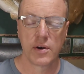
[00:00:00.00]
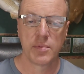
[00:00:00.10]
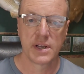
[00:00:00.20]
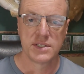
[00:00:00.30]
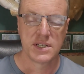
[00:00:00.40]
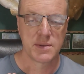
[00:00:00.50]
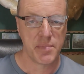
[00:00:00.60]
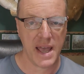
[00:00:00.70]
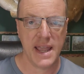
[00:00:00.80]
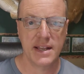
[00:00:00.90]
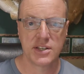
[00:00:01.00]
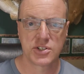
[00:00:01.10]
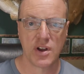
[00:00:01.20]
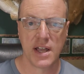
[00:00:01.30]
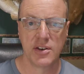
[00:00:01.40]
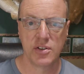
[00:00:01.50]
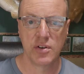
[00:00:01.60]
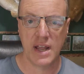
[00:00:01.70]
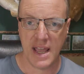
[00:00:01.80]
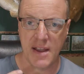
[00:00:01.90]
because it's a pain to try and do
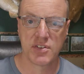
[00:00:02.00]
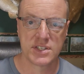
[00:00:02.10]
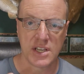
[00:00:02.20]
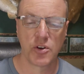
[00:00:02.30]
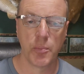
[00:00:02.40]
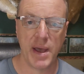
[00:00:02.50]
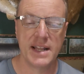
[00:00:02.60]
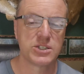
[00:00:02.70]
it every single bait,